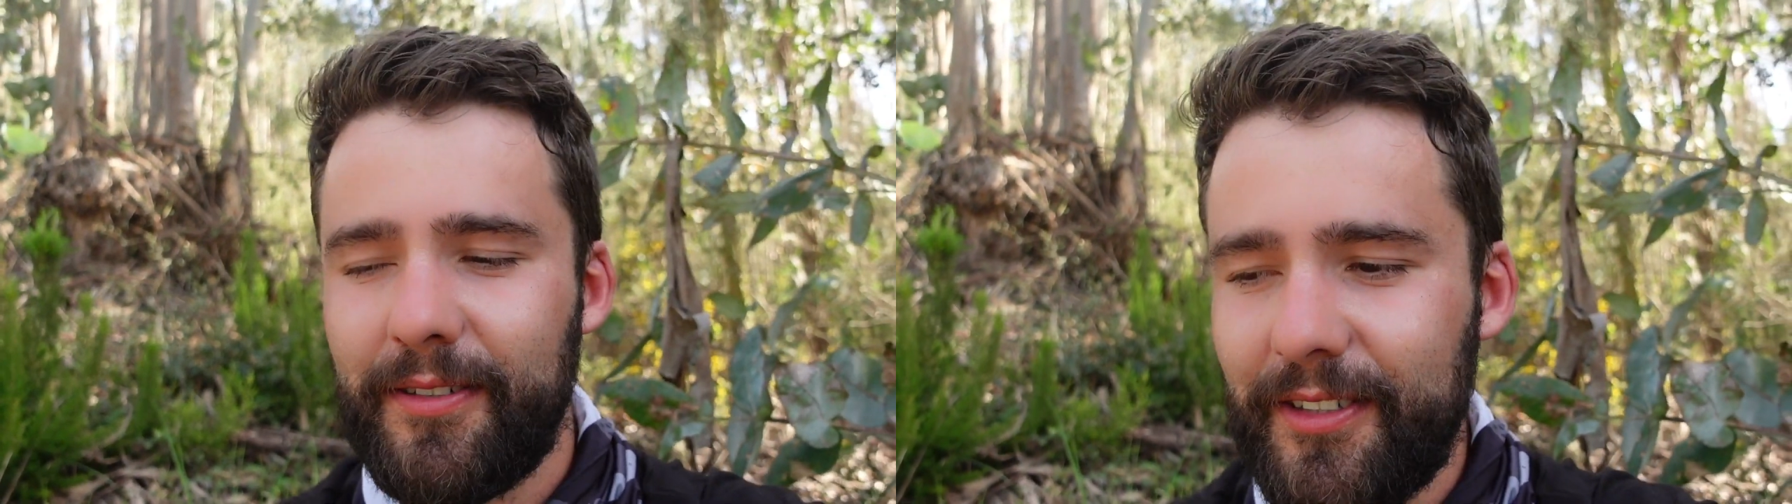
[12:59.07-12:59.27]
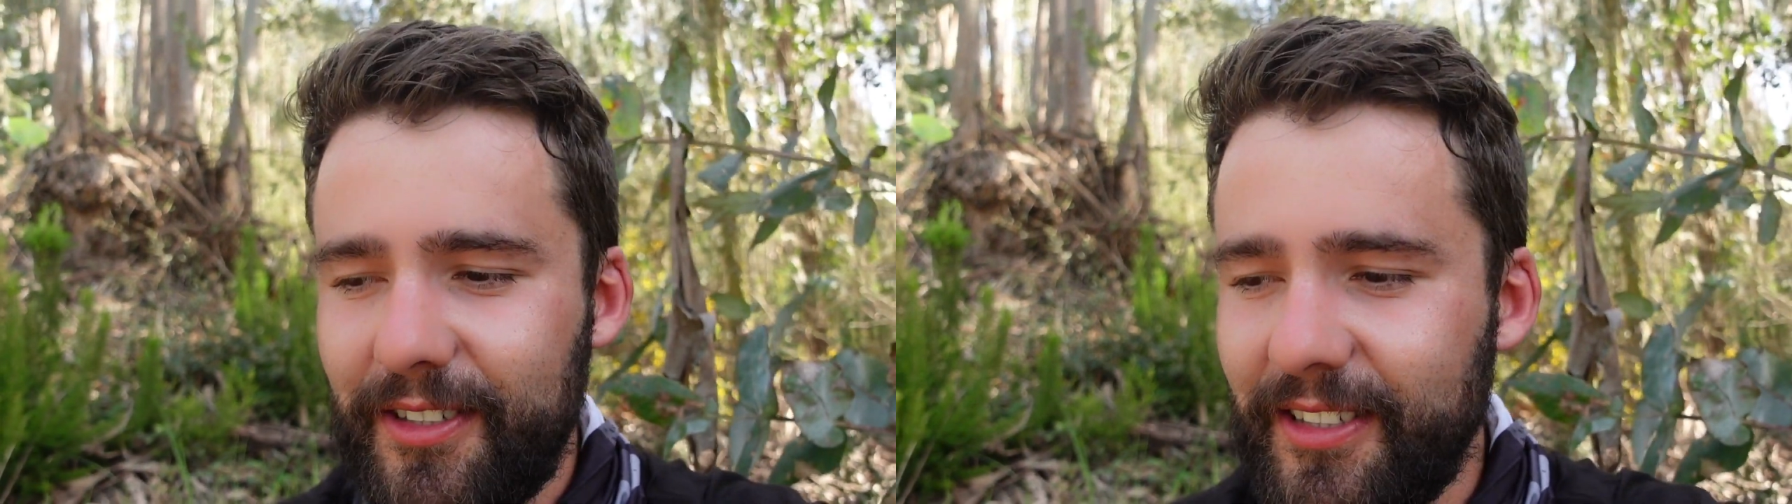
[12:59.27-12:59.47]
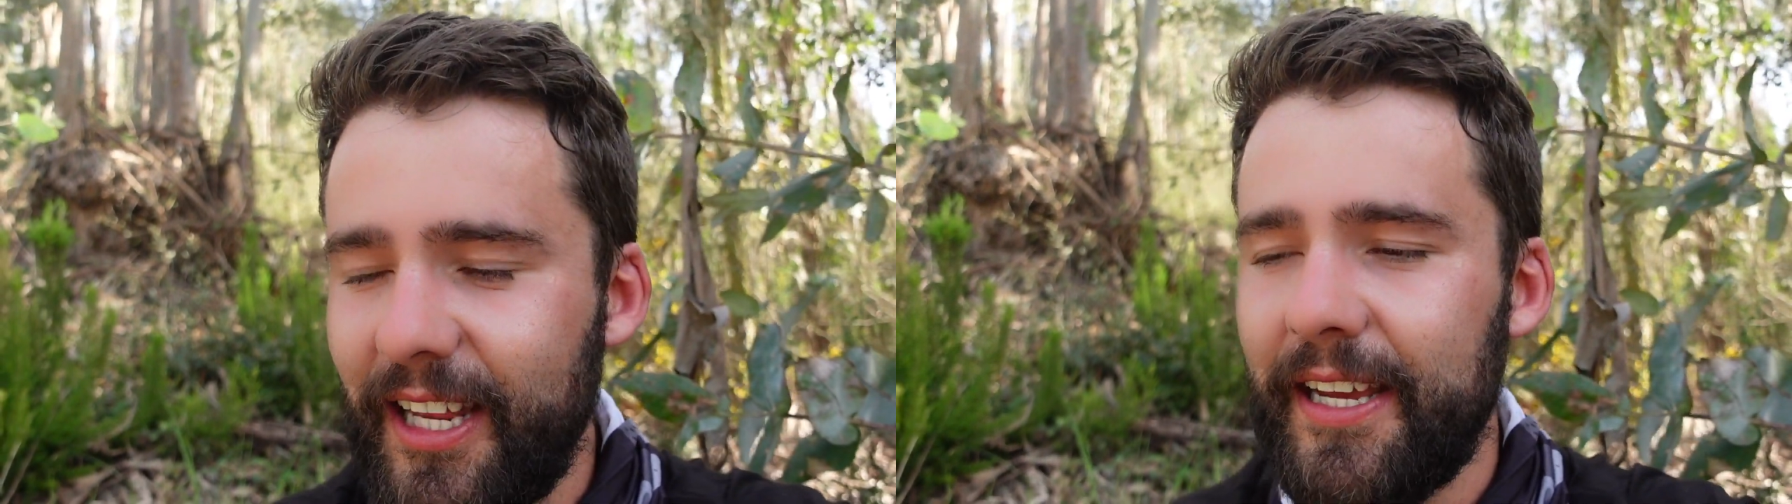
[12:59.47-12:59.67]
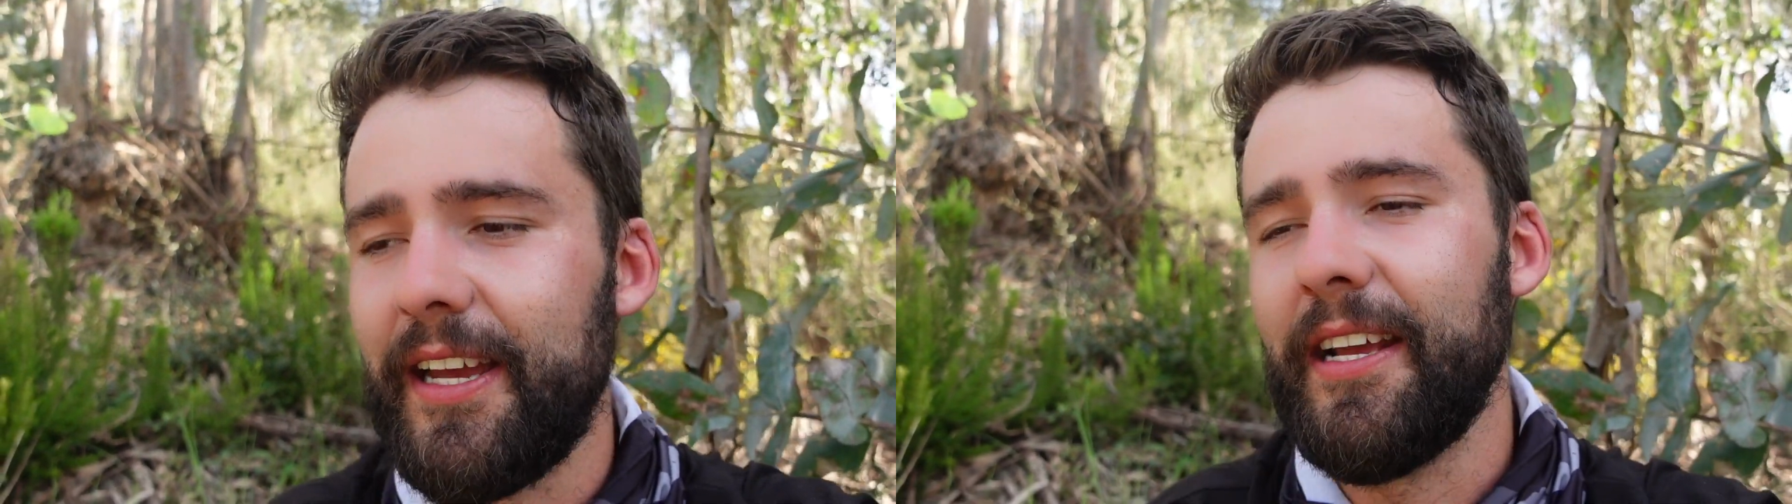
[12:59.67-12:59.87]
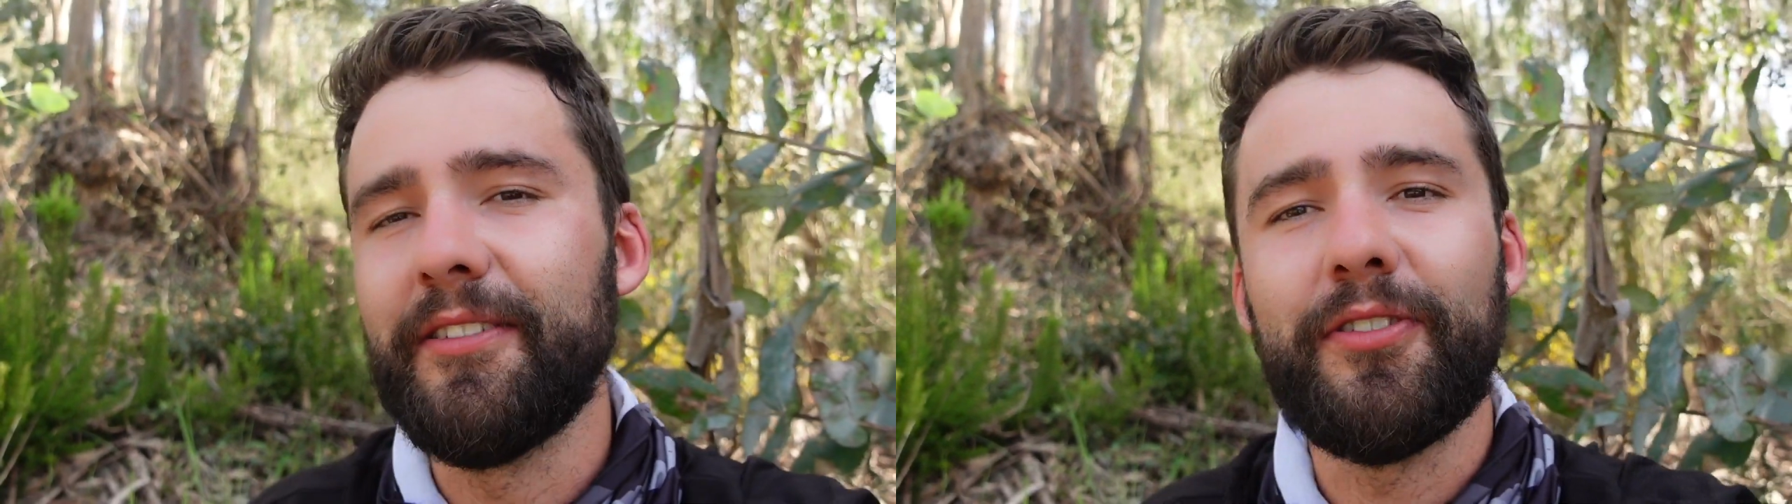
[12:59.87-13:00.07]
state
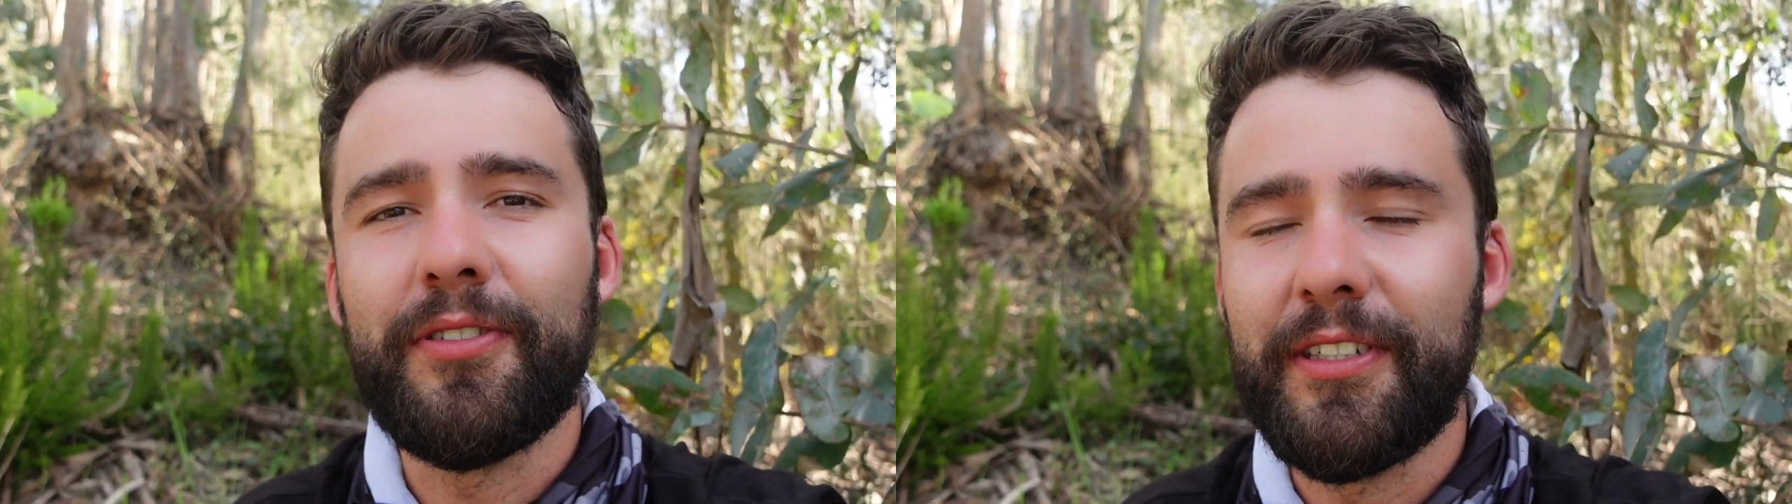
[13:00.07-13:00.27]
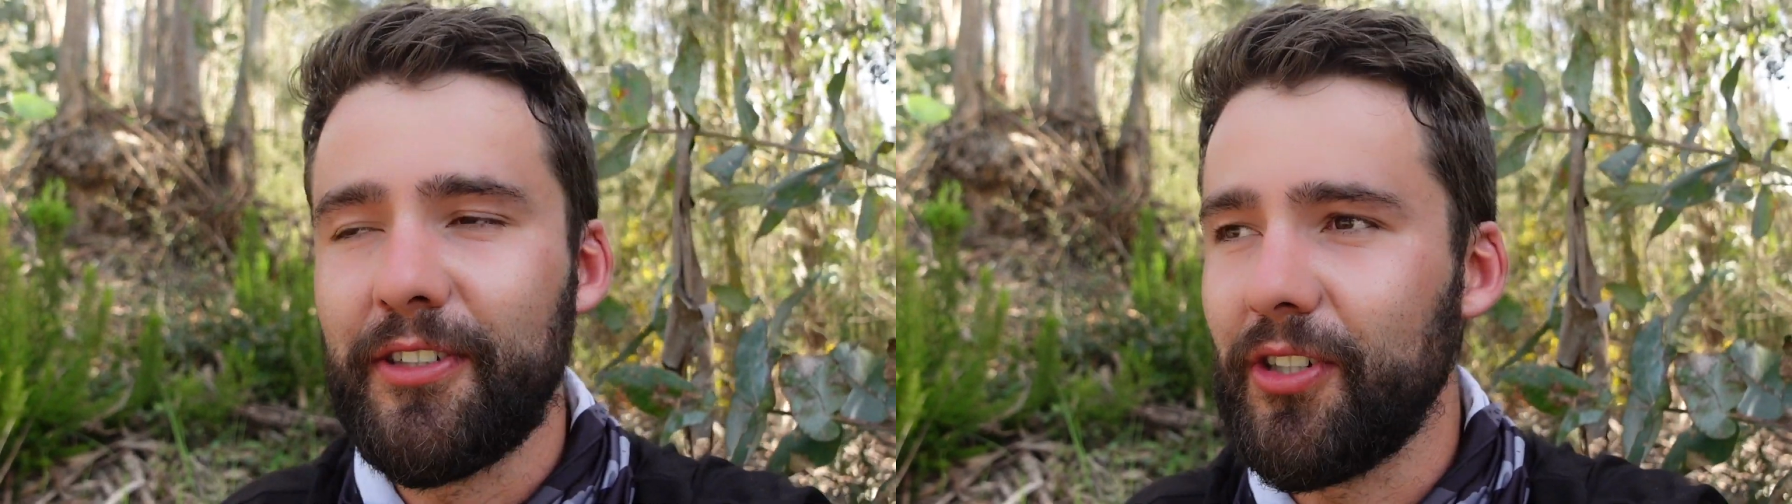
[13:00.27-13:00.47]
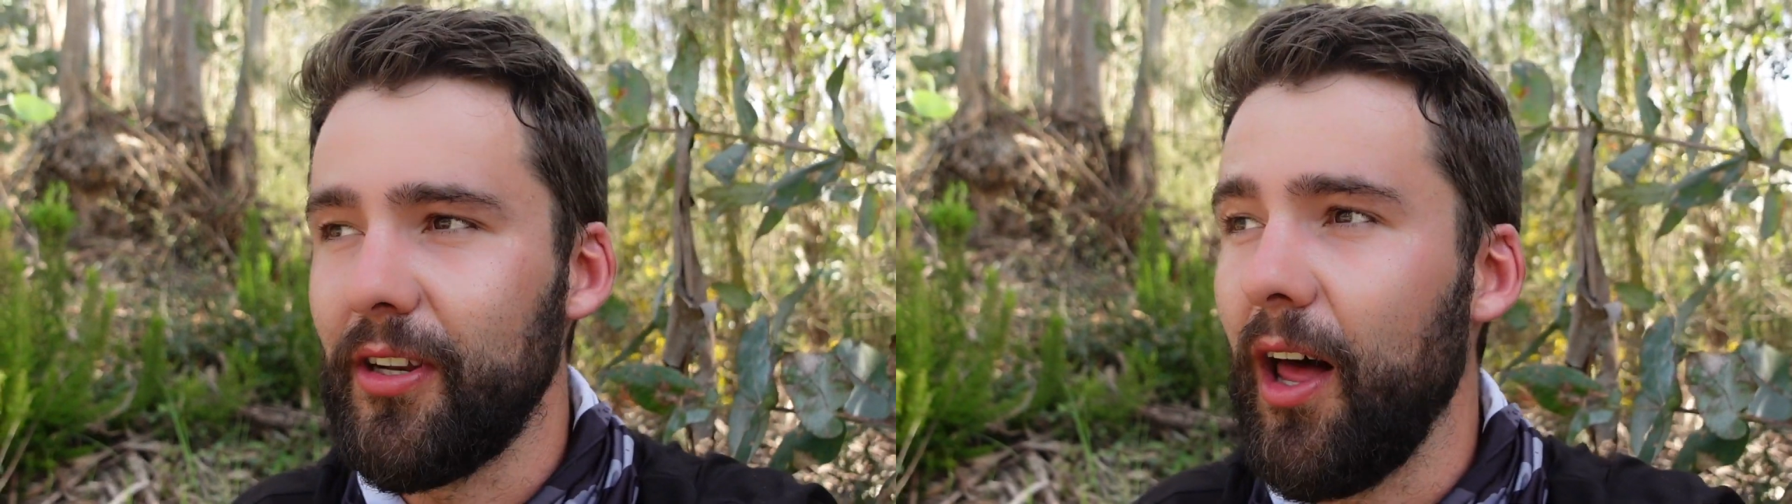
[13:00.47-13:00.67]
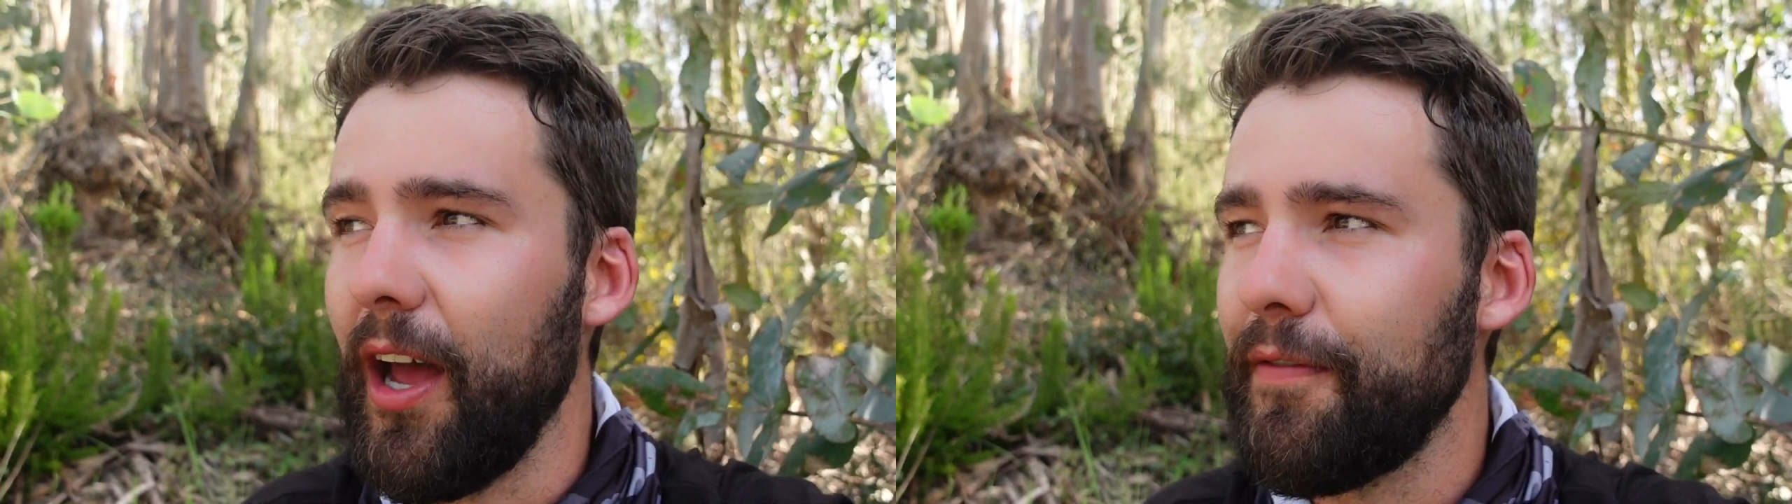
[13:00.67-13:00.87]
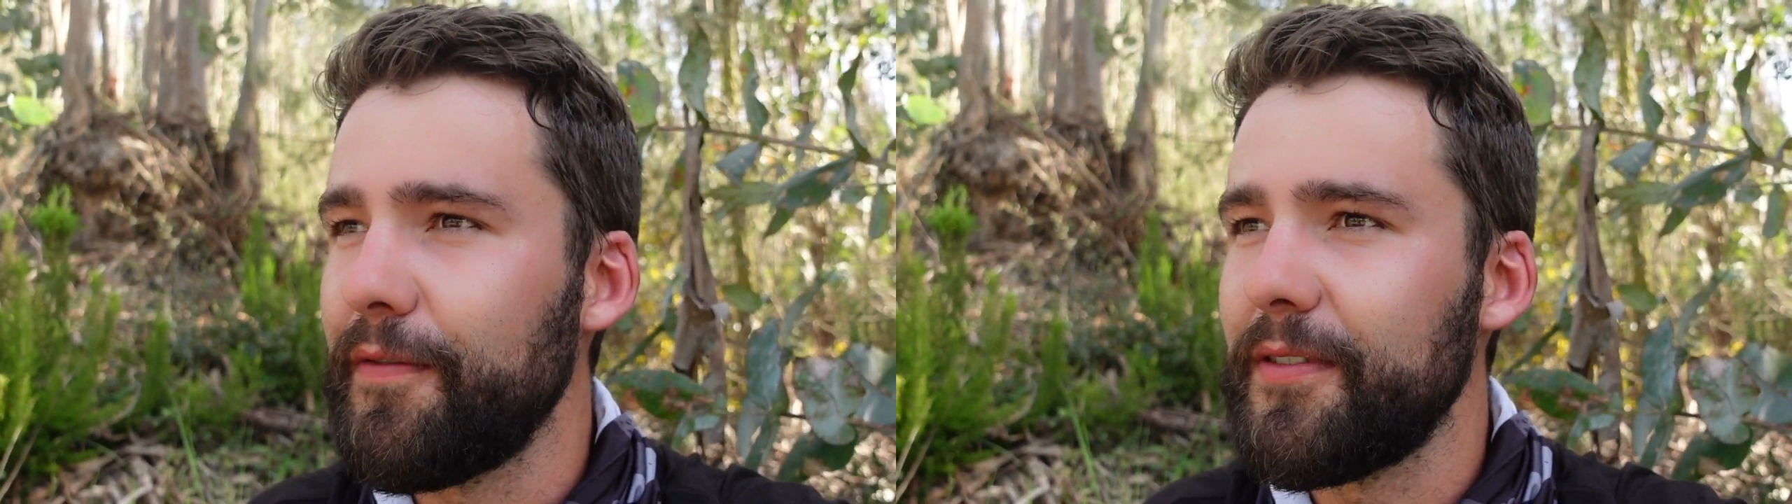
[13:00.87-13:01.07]
enters into your
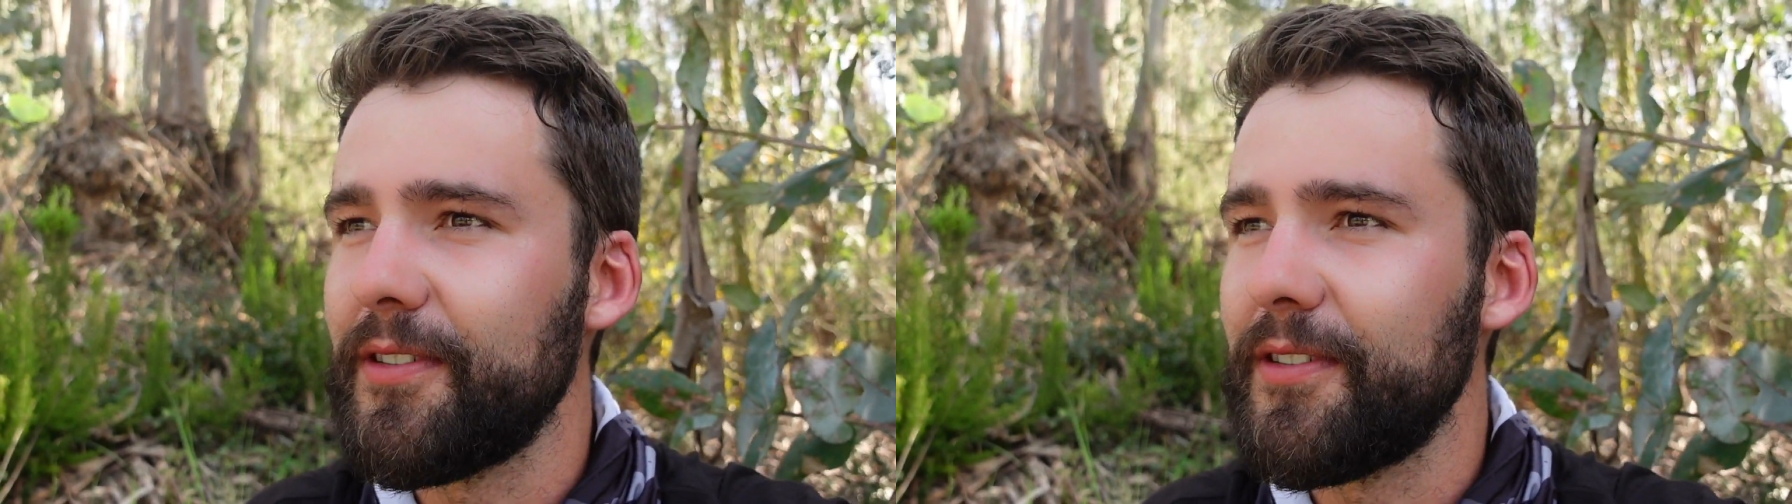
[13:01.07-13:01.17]
life.